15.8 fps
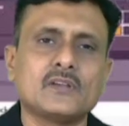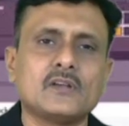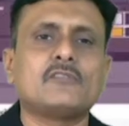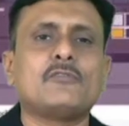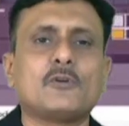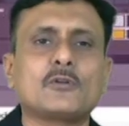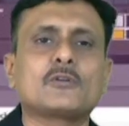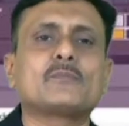
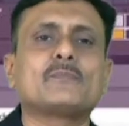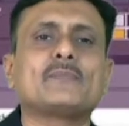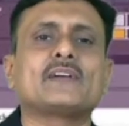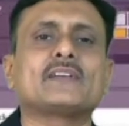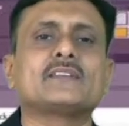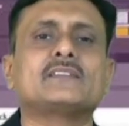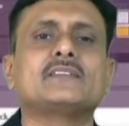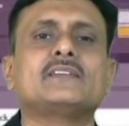followed
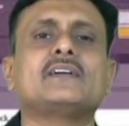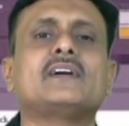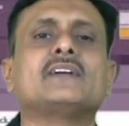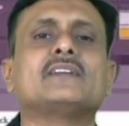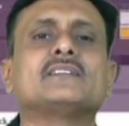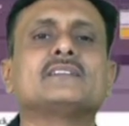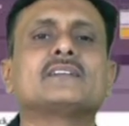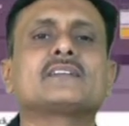by the
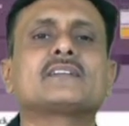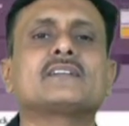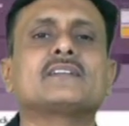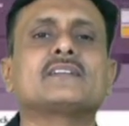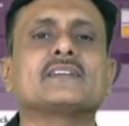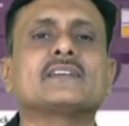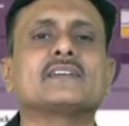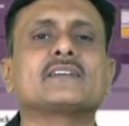other
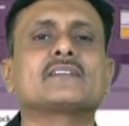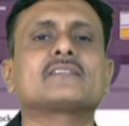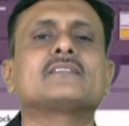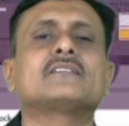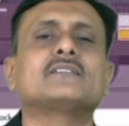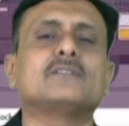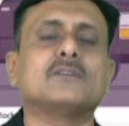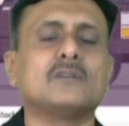layers
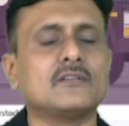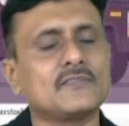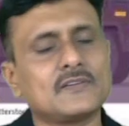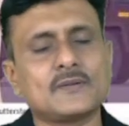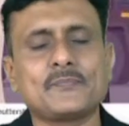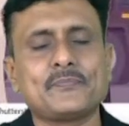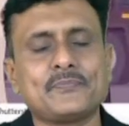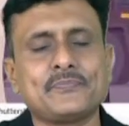of
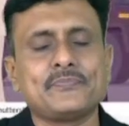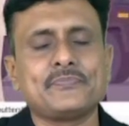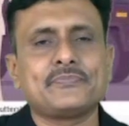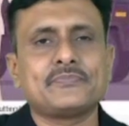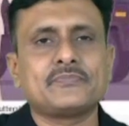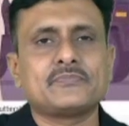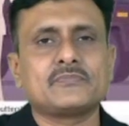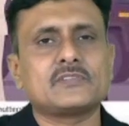
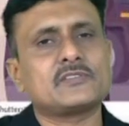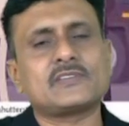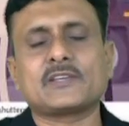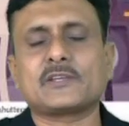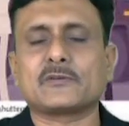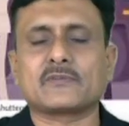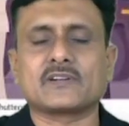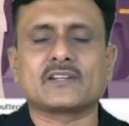the
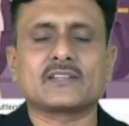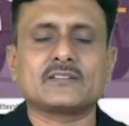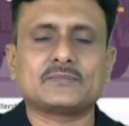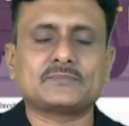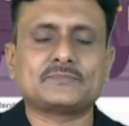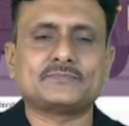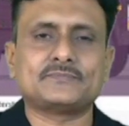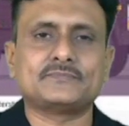security,
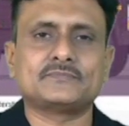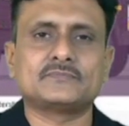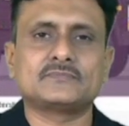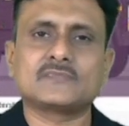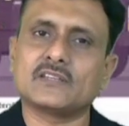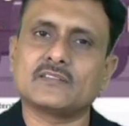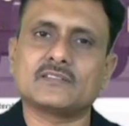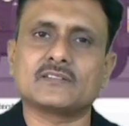
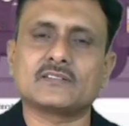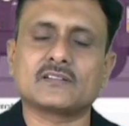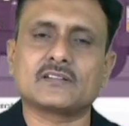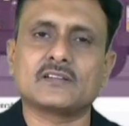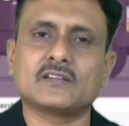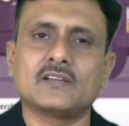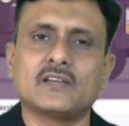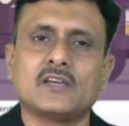isn't it?
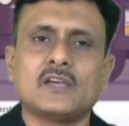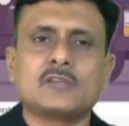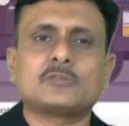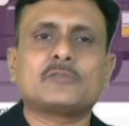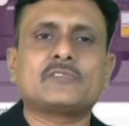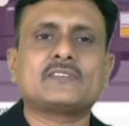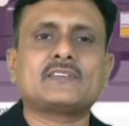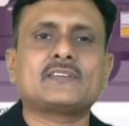So
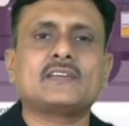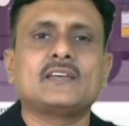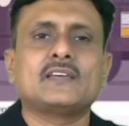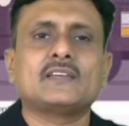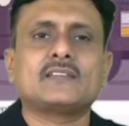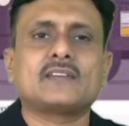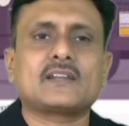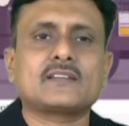we say
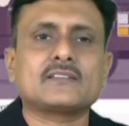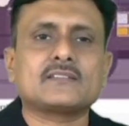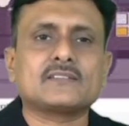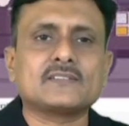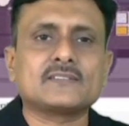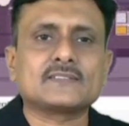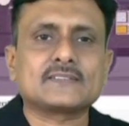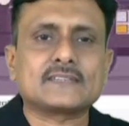that
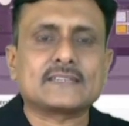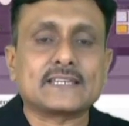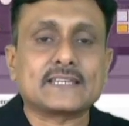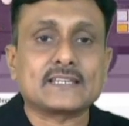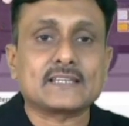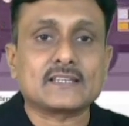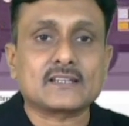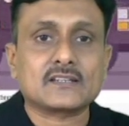this
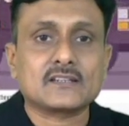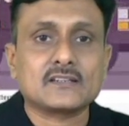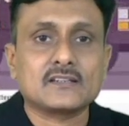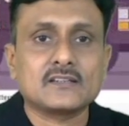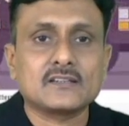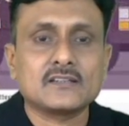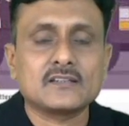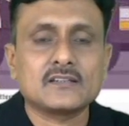layer,
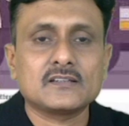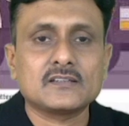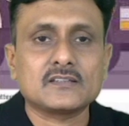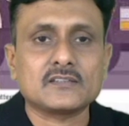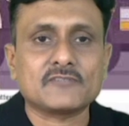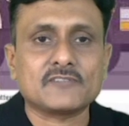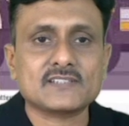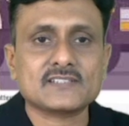the
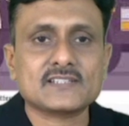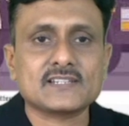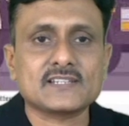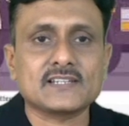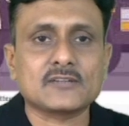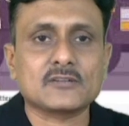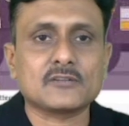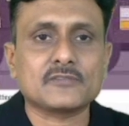first
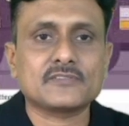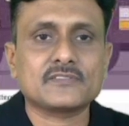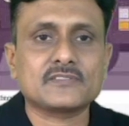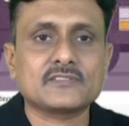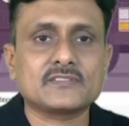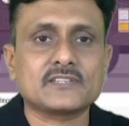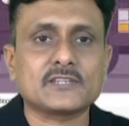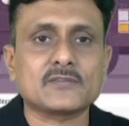layer of
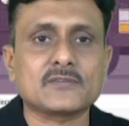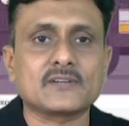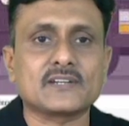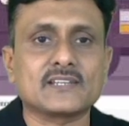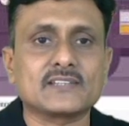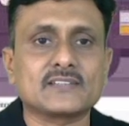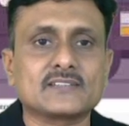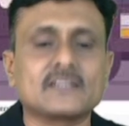security,
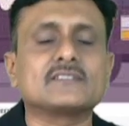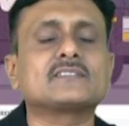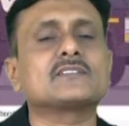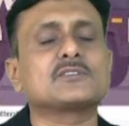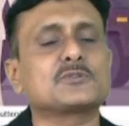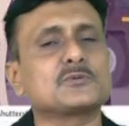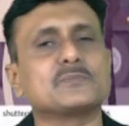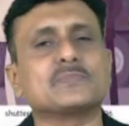is
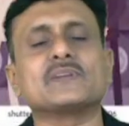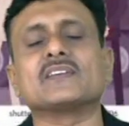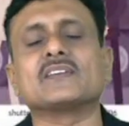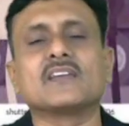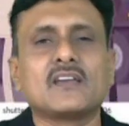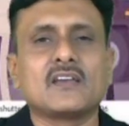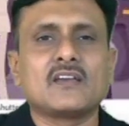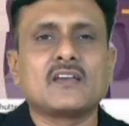considered to
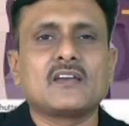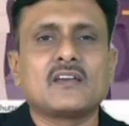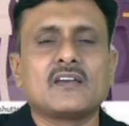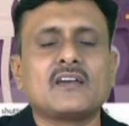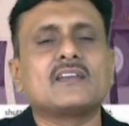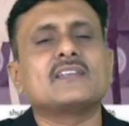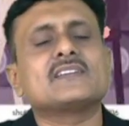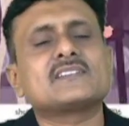be
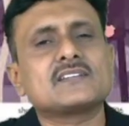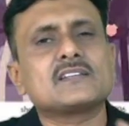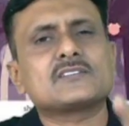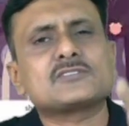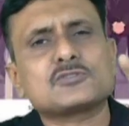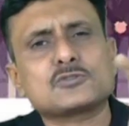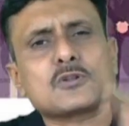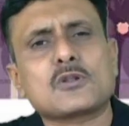little
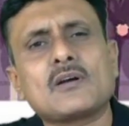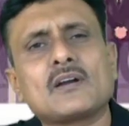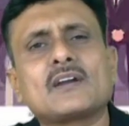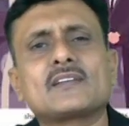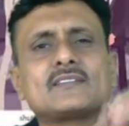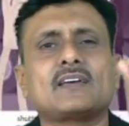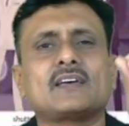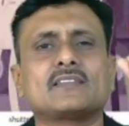
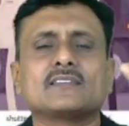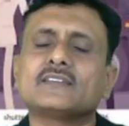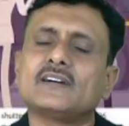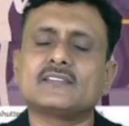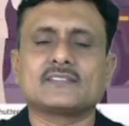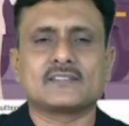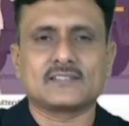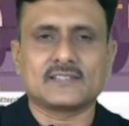stronger than the
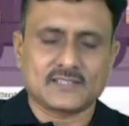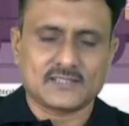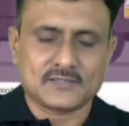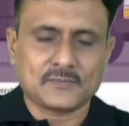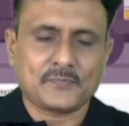other layer.